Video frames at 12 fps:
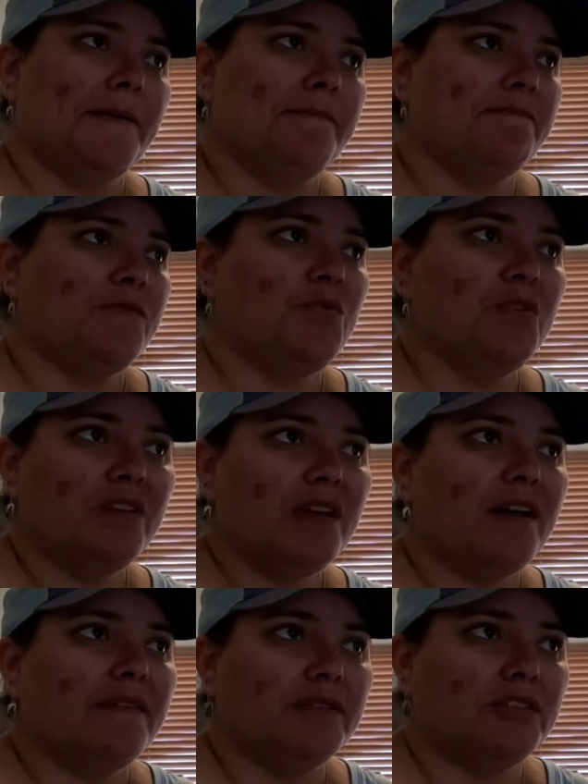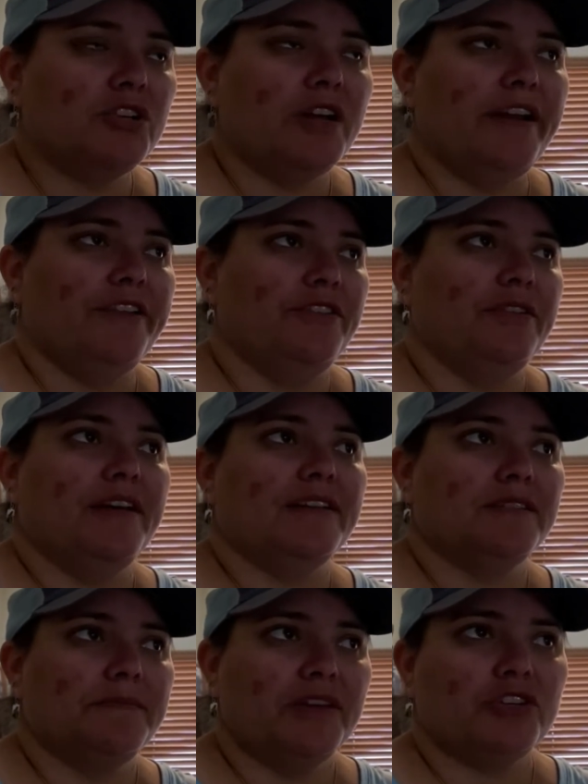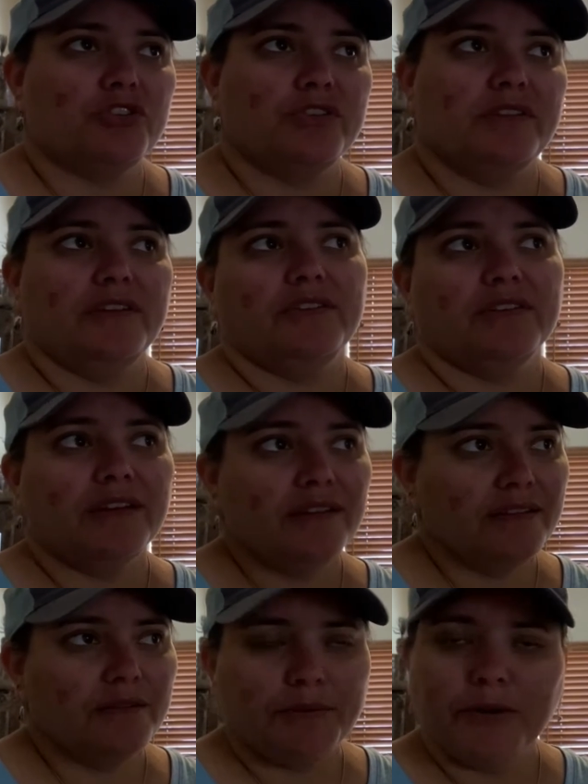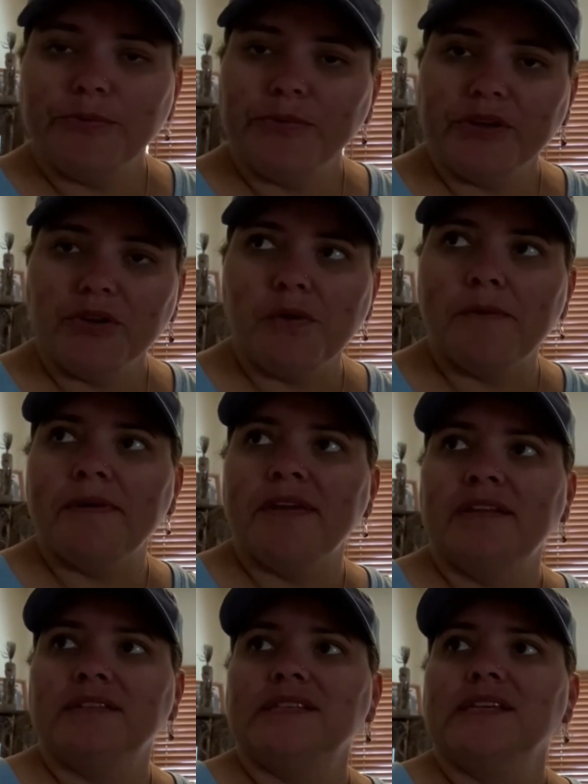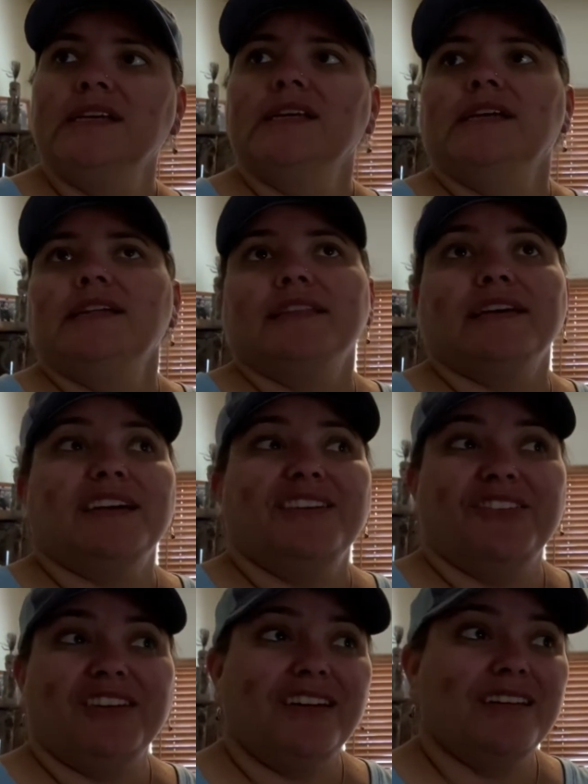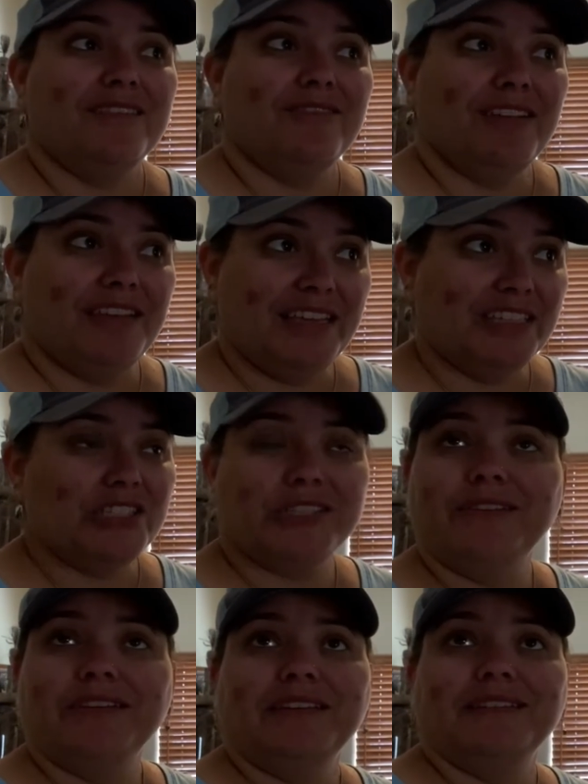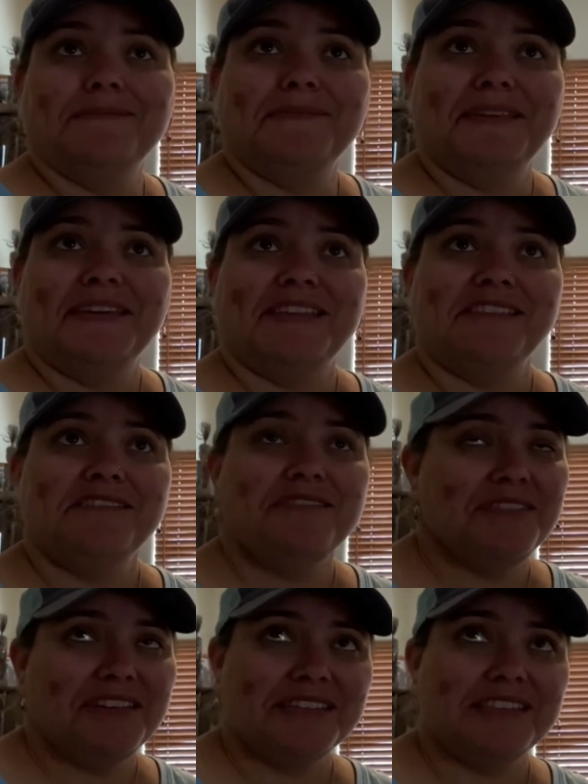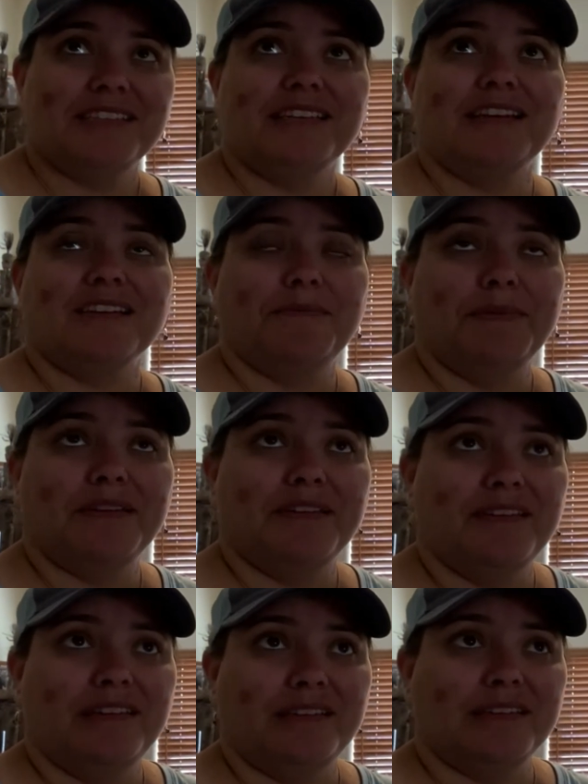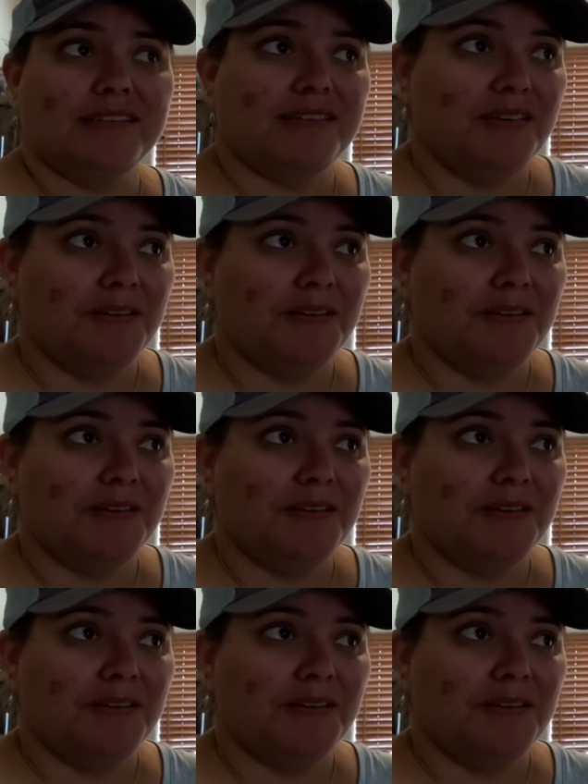you really have to try to do that to make sure that you're getting the appropriate equipment, that you're not like installing something and then you get stuck because